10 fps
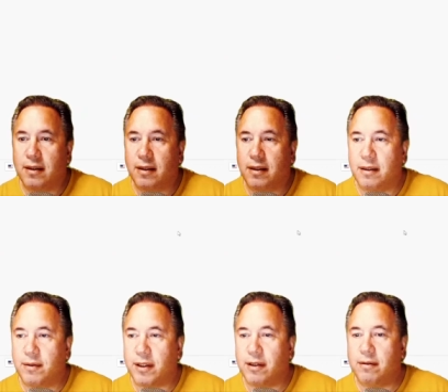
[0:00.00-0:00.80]
Here
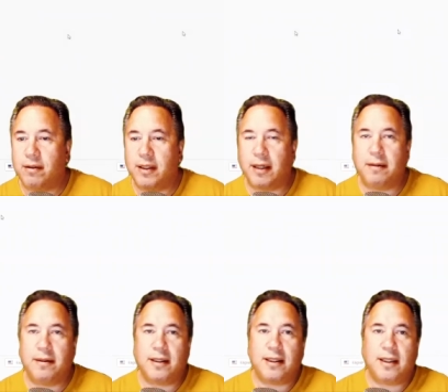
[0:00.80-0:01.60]
we go. Yeah,
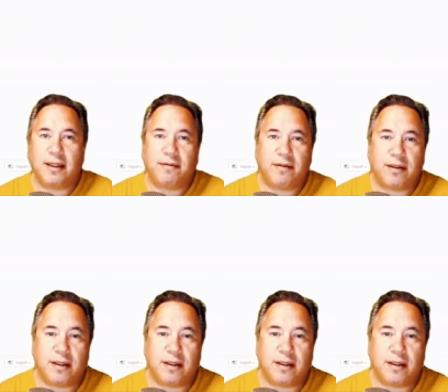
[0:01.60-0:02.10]
I have an